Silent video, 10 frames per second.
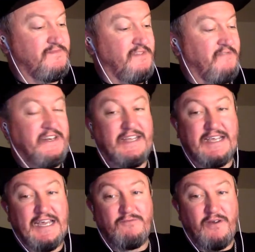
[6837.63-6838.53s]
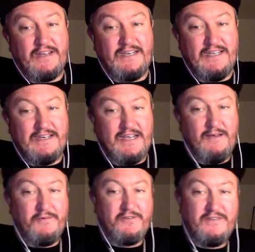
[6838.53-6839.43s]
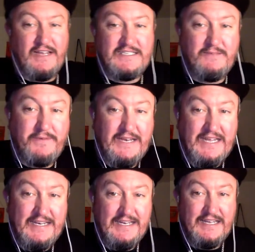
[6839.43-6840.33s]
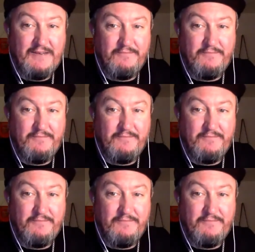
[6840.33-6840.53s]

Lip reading: vindicate what he did, yeah, but it's a pity he did that